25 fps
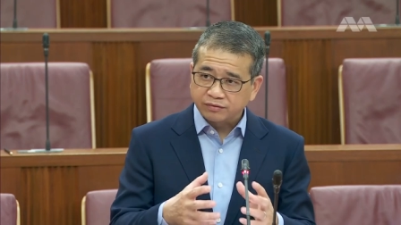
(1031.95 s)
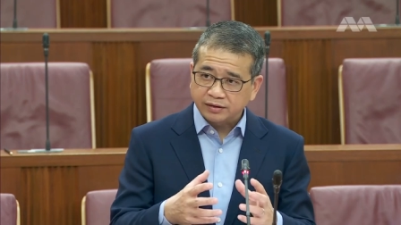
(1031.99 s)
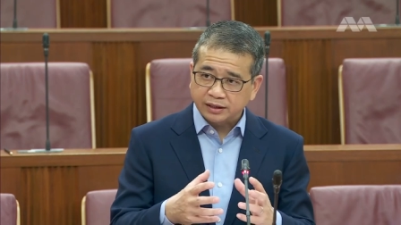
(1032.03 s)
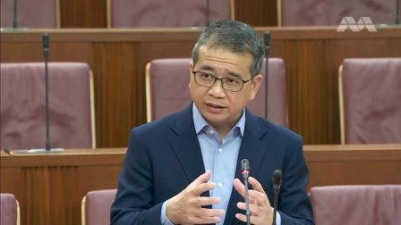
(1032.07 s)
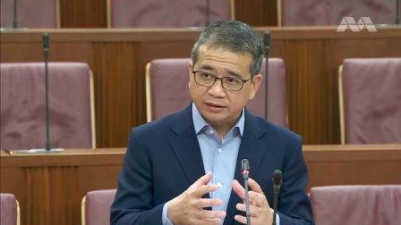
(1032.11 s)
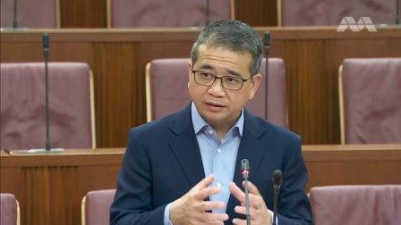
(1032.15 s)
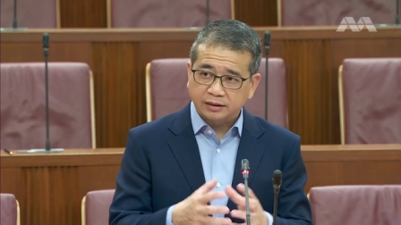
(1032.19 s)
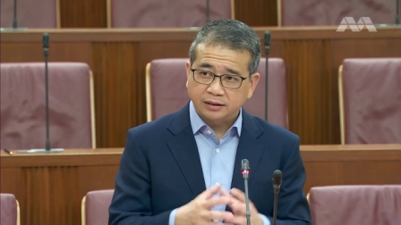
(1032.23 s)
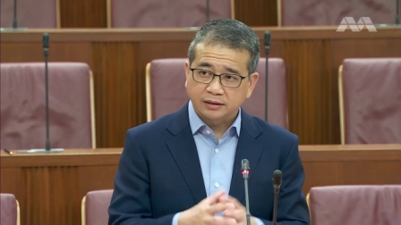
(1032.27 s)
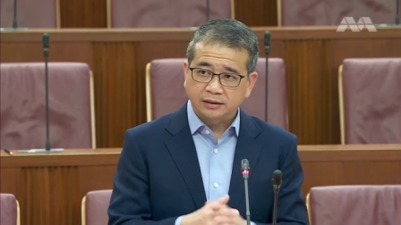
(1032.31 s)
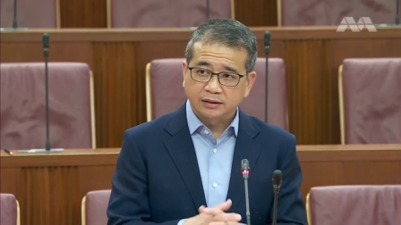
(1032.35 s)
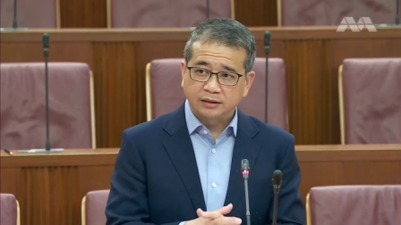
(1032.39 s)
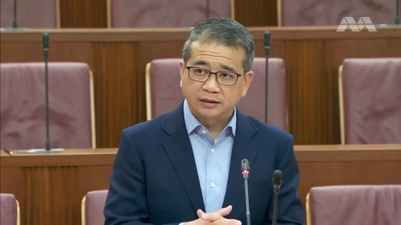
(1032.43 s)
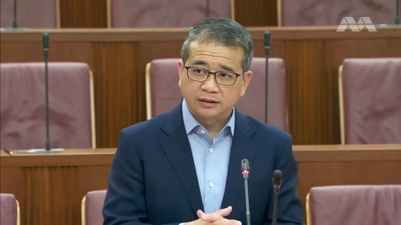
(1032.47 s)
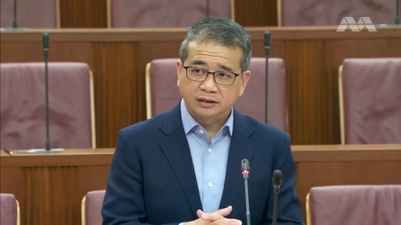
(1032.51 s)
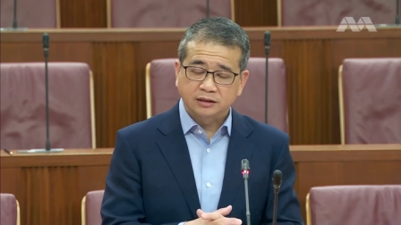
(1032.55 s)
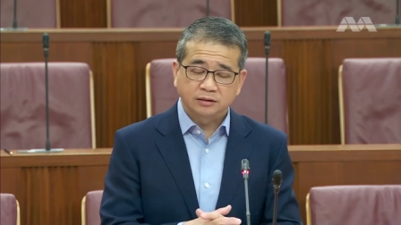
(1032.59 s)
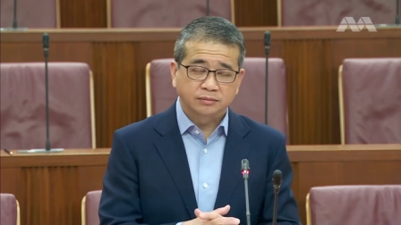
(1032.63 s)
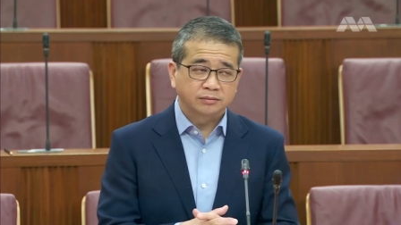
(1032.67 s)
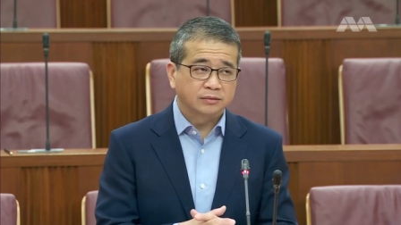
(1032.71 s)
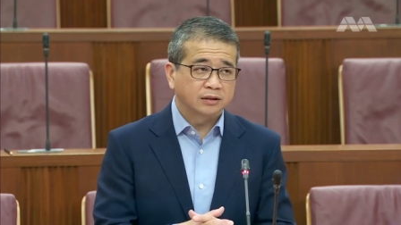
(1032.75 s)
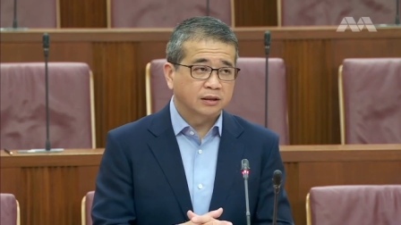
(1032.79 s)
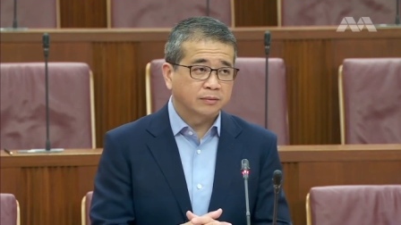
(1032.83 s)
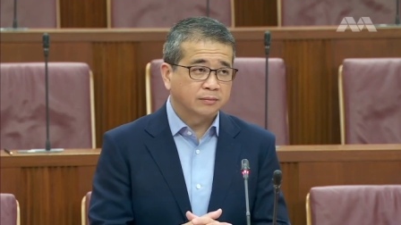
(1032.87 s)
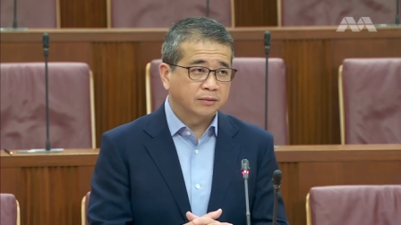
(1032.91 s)
fact that
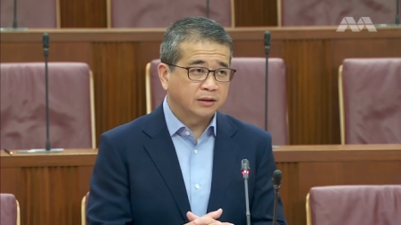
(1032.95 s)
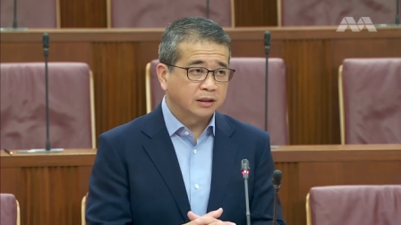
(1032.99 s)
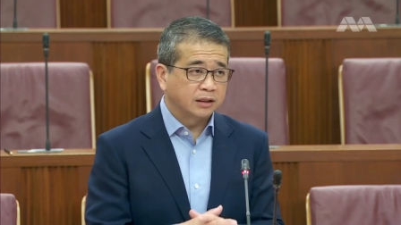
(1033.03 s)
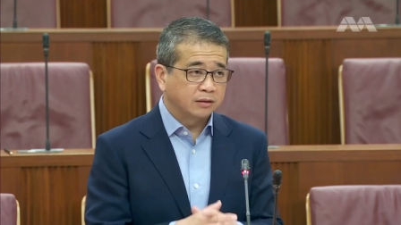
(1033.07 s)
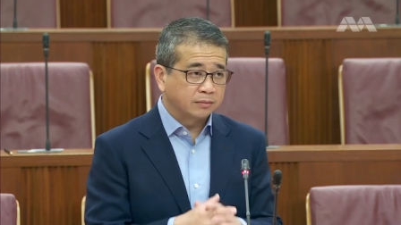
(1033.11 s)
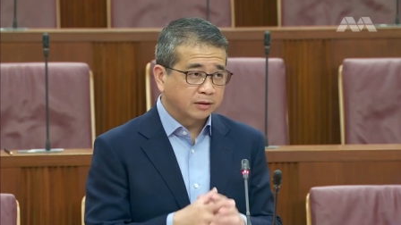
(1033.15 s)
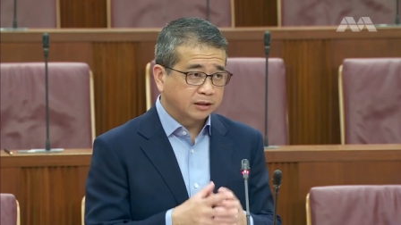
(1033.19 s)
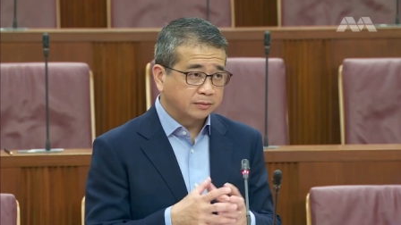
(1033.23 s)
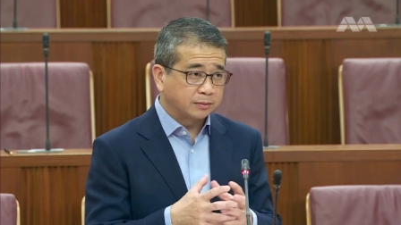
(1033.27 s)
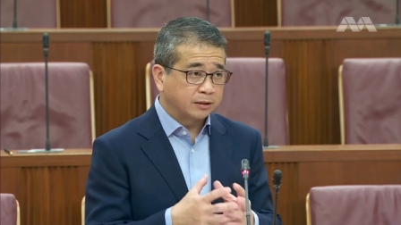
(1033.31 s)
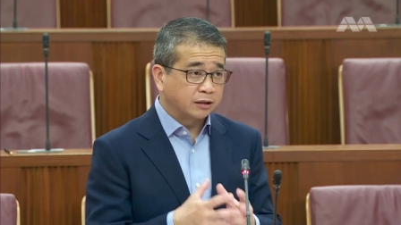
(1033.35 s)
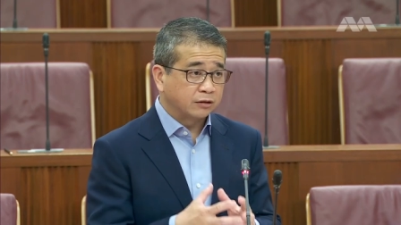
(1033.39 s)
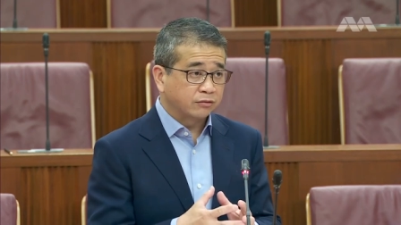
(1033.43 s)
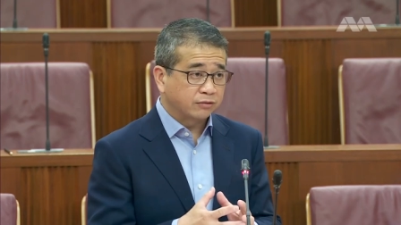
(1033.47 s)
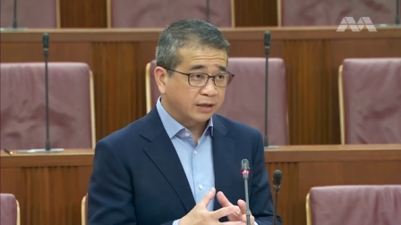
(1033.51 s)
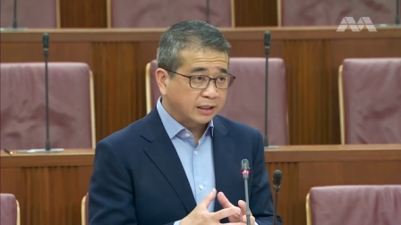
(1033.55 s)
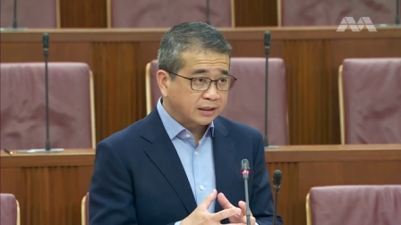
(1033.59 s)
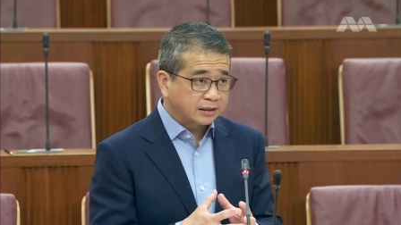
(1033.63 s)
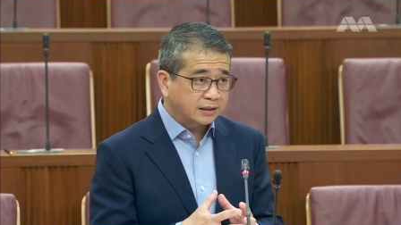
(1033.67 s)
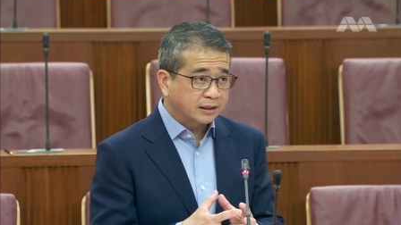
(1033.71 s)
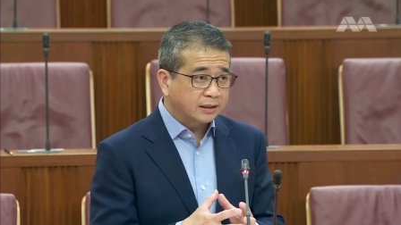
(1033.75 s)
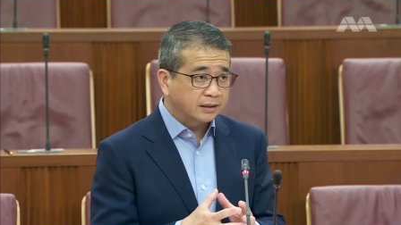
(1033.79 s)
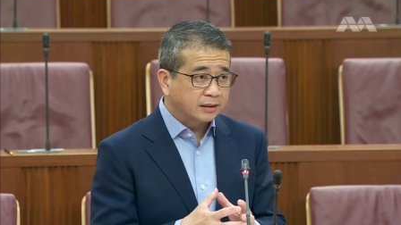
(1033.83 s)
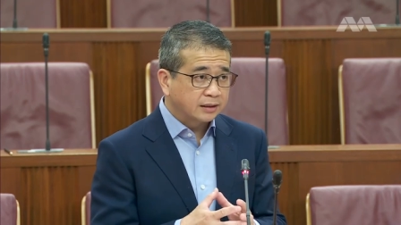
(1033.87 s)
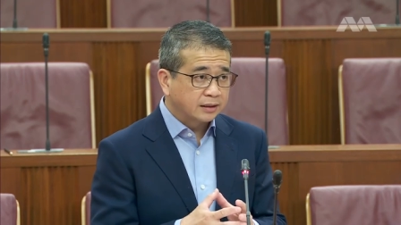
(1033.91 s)
this, them, it must be in
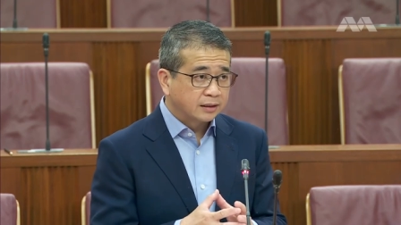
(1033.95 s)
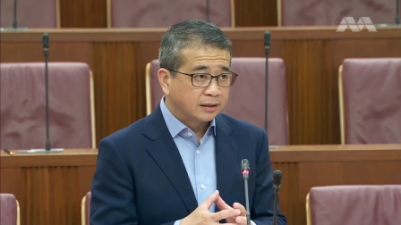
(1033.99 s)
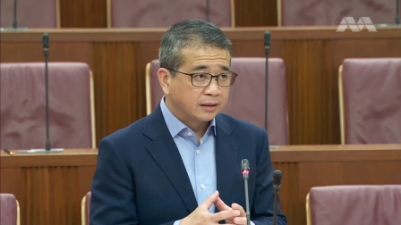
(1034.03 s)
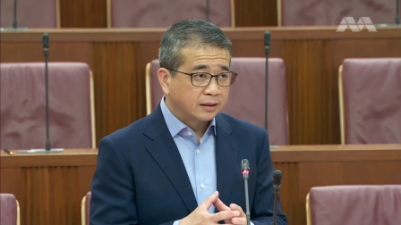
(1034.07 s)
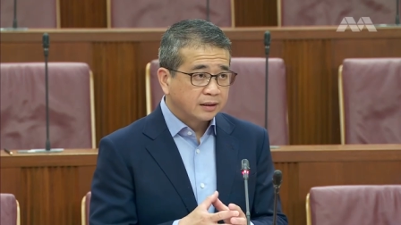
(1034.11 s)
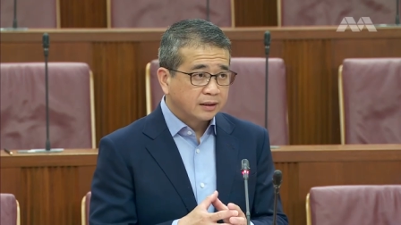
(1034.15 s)
writing,